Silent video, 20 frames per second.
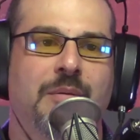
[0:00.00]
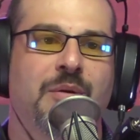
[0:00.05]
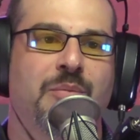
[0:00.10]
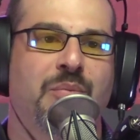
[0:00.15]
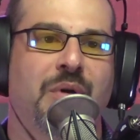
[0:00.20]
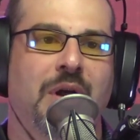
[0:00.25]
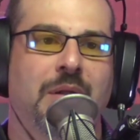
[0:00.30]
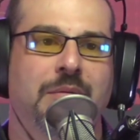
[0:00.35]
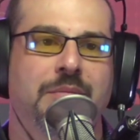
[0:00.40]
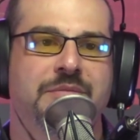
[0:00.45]

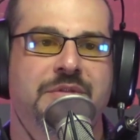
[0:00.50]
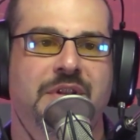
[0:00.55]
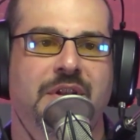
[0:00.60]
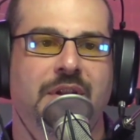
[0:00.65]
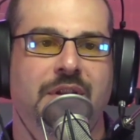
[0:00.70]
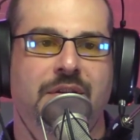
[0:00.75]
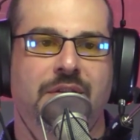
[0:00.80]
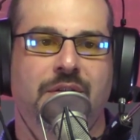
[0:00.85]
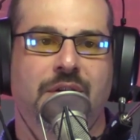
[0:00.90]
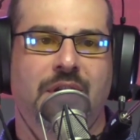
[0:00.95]
problems that
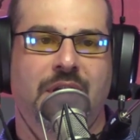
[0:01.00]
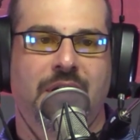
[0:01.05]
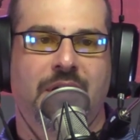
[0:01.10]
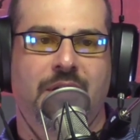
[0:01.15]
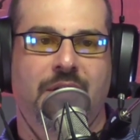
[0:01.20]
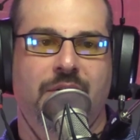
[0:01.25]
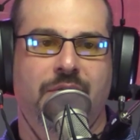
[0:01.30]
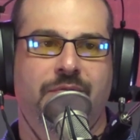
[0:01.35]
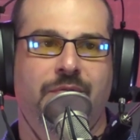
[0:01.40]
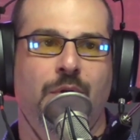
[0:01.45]

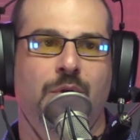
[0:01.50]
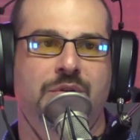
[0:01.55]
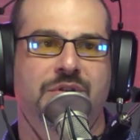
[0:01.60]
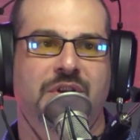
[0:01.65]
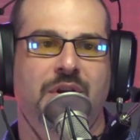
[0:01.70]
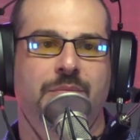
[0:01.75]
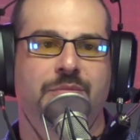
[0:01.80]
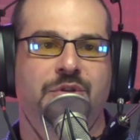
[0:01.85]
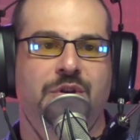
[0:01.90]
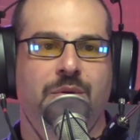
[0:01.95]
folks
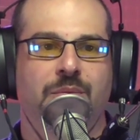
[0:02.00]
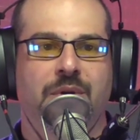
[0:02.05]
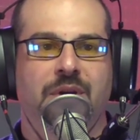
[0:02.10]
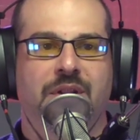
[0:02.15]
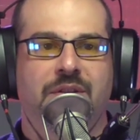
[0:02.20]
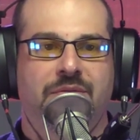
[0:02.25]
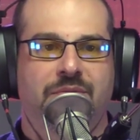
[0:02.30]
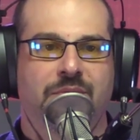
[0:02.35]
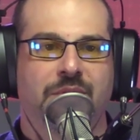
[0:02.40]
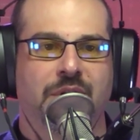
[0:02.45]
come to you
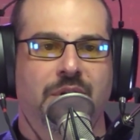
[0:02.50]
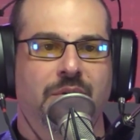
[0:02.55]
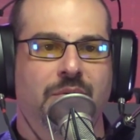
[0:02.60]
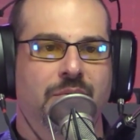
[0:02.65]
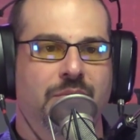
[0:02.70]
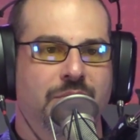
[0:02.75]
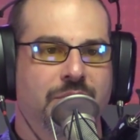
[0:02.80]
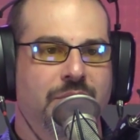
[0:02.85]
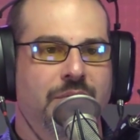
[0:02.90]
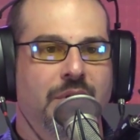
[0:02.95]
with,
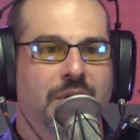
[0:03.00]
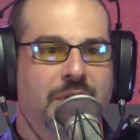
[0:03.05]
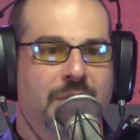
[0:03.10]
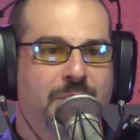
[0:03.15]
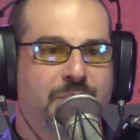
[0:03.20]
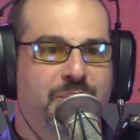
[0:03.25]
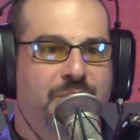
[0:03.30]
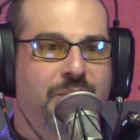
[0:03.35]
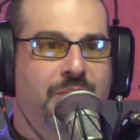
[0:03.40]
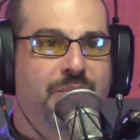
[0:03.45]

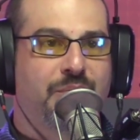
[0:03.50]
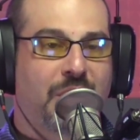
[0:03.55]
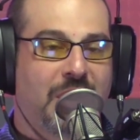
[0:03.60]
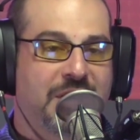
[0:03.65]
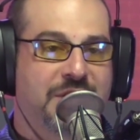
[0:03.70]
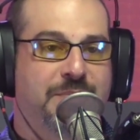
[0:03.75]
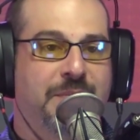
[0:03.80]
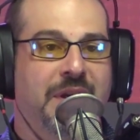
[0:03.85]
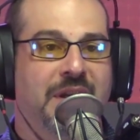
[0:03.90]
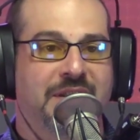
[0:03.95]

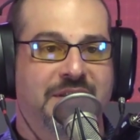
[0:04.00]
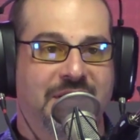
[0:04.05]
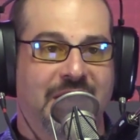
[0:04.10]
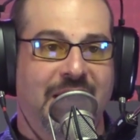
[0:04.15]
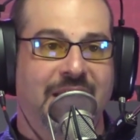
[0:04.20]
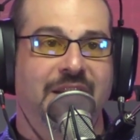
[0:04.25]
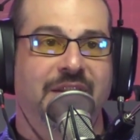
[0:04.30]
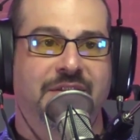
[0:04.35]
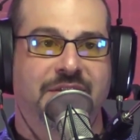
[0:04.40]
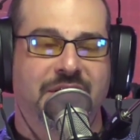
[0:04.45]
prospects
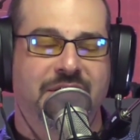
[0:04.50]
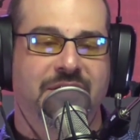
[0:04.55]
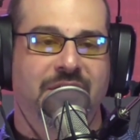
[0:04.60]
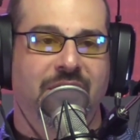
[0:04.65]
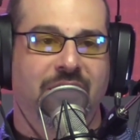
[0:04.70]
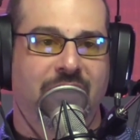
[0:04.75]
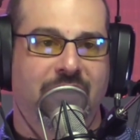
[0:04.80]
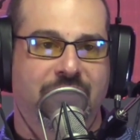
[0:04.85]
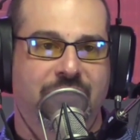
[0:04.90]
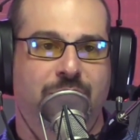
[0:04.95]
and existing
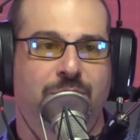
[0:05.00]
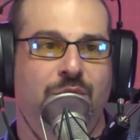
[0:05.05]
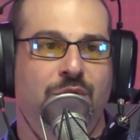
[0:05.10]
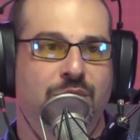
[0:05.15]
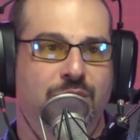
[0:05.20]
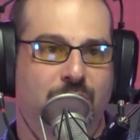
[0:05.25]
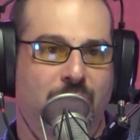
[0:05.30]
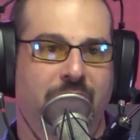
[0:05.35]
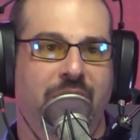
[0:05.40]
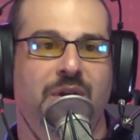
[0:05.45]
customers
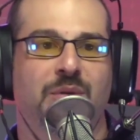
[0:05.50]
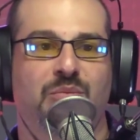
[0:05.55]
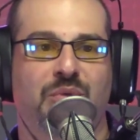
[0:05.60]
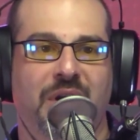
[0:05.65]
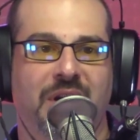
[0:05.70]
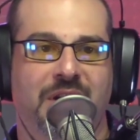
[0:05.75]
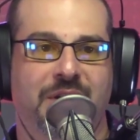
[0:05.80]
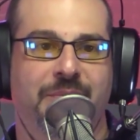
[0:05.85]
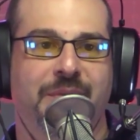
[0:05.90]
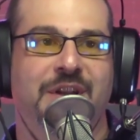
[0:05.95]
working in
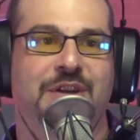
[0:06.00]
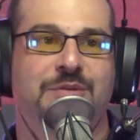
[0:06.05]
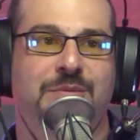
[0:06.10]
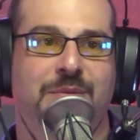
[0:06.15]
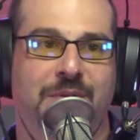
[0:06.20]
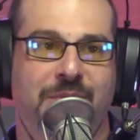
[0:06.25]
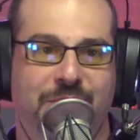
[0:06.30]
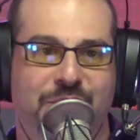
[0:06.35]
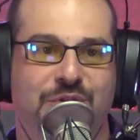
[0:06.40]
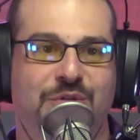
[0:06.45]
product management?
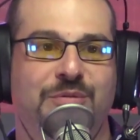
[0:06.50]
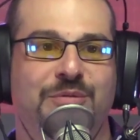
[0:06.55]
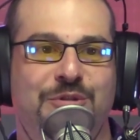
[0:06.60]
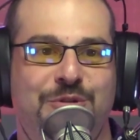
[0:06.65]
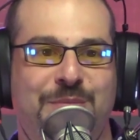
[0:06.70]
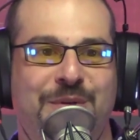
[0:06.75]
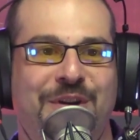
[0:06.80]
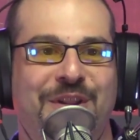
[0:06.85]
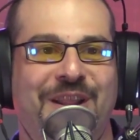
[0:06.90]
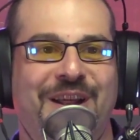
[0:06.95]
I'm assuming you
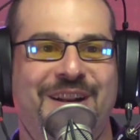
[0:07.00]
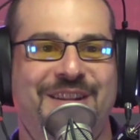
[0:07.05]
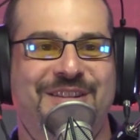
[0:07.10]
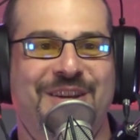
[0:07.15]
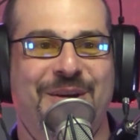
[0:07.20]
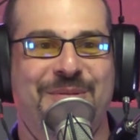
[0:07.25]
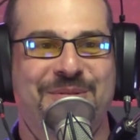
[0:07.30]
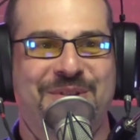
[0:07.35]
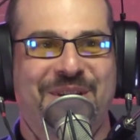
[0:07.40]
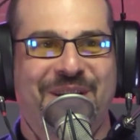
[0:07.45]
spend a lot of time
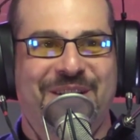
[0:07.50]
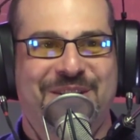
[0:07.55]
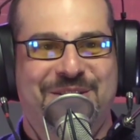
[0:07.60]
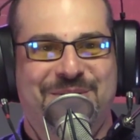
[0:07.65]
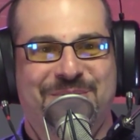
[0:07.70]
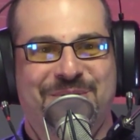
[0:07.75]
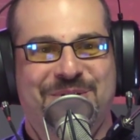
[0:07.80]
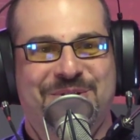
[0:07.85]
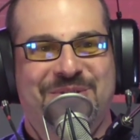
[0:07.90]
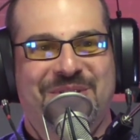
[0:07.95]
with
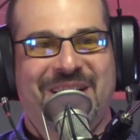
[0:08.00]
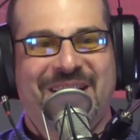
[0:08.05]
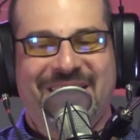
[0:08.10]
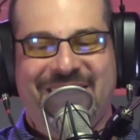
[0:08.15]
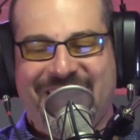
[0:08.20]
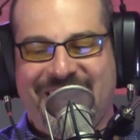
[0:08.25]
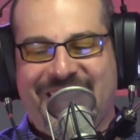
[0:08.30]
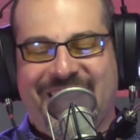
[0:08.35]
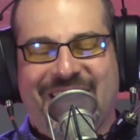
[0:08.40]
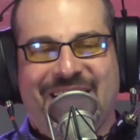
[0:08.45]
customers, right?
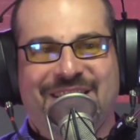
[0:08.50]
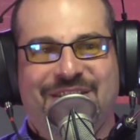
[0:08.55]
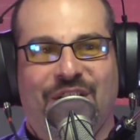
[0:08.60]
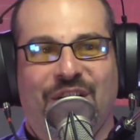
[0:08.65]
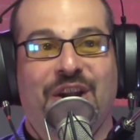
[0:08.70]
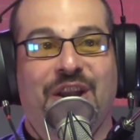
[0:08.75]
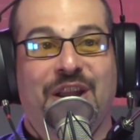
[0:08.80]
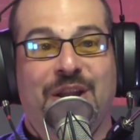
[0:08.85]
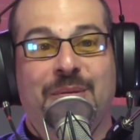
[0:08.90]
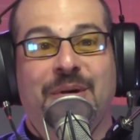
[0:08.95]

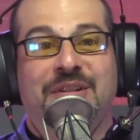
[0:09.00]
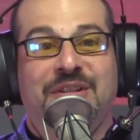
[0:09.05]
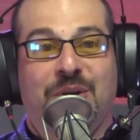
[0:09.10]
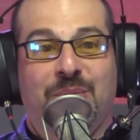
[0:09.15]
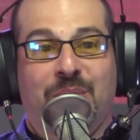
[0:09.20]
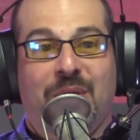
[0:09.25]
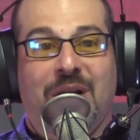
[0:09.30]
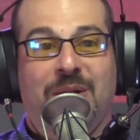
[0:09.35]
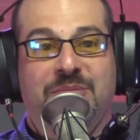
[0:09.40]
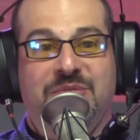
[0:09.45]
Talking about their
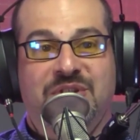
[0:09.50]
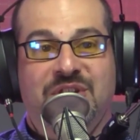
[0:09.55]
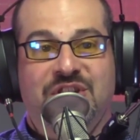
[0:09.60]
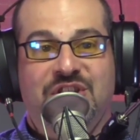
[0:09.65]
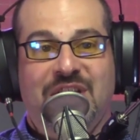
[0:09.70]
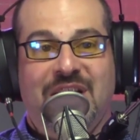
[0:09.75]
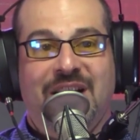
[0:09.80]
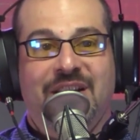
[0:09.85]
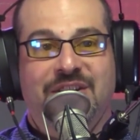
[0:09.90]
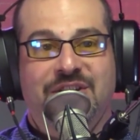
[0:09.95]
problems and
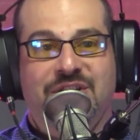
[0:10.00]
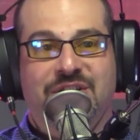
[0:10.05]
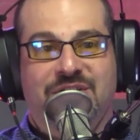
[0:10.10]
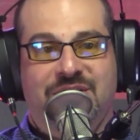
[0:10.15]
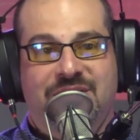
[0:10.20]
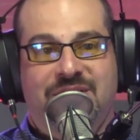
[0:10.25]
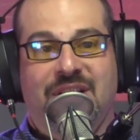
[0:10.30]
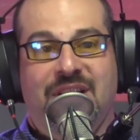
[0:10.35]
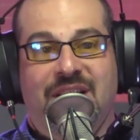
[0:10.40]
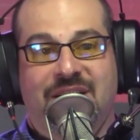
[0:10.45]
challenges.
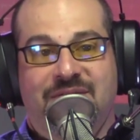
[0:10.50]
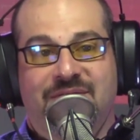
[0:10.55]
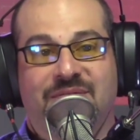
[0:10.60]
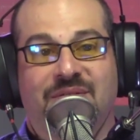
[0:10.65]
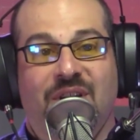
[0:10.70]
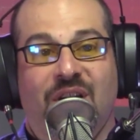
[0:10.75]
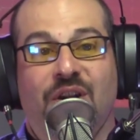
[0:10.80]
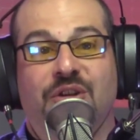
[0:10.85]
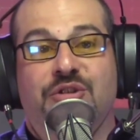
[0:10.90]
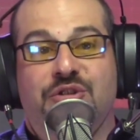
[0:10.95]
That
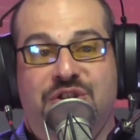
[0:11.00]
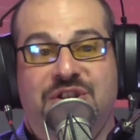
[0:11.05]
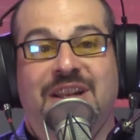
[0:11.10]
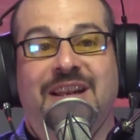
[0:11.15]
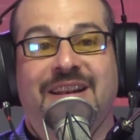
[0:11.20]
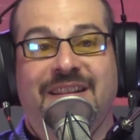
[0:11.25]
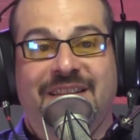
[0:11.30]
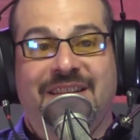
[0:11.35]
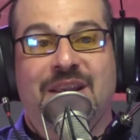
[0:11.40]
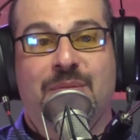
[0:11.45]

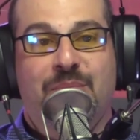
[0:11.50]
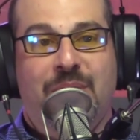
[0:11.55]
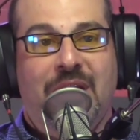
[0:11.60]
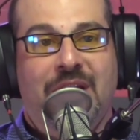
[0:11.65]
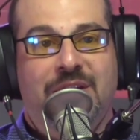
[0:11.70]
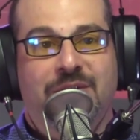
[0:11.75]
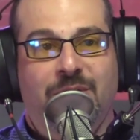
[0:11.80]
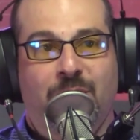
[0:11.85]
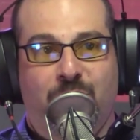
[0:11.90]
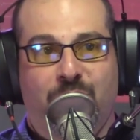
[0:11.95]
understanding the impact
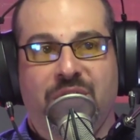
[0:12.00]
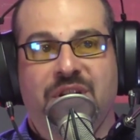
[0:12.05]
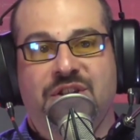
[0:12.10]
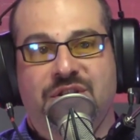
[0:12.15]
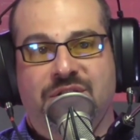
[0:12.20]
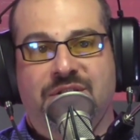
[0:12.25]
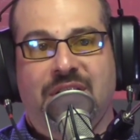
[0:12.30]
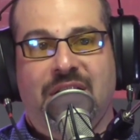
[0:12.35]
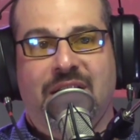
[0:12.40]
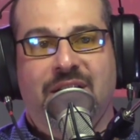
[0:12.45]
of a breach,
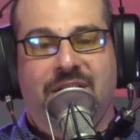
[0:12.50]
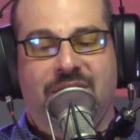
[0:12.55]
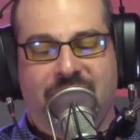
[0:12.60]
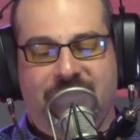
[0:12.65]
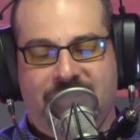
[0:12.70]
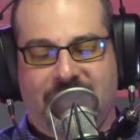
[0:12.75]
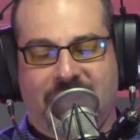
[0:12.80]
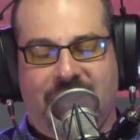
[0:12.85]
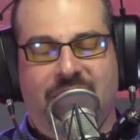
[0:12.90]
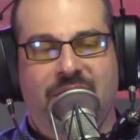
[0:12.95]
is that
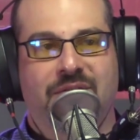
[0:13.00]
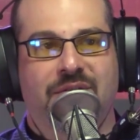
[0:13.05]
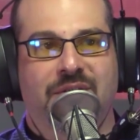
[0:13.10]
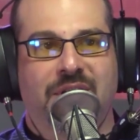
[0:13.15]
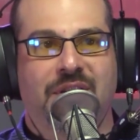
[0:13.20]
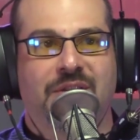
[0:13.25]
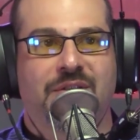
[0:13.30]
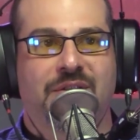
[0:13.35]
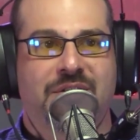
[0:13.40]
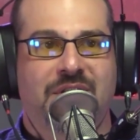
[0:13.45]

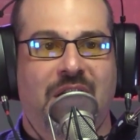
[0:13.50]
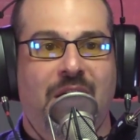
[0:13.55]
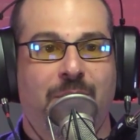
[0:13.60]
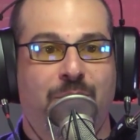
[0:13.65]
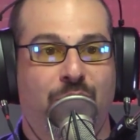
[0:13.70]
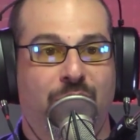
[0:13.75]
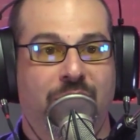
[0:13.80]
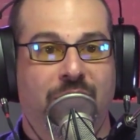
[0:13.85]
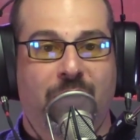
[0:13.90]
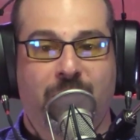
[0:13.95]
near the top
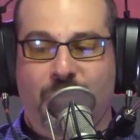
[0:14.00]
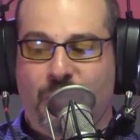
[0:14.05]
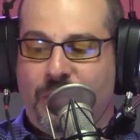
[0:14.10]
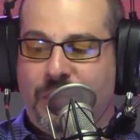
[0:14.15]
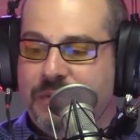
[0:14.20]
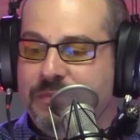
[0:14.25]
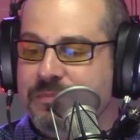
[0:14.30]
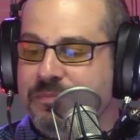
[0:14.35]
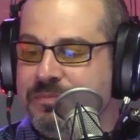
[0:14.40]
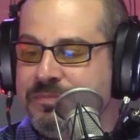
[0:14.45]
or number
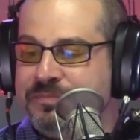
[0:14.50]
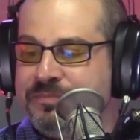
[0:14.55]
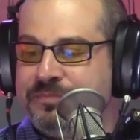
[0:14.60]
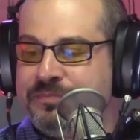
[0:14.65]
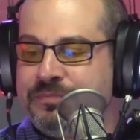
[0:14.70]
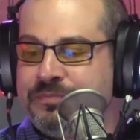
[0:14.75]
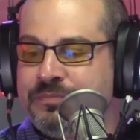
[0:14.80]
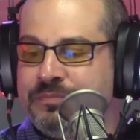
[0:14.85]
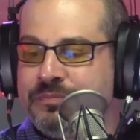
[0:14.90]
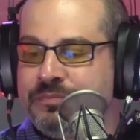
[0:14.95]
one?
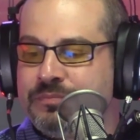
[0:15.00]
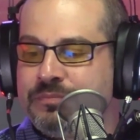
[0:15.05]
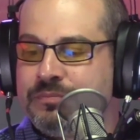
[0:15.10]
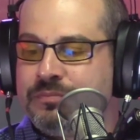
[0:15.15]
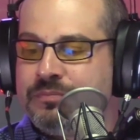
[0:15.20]
Yeah,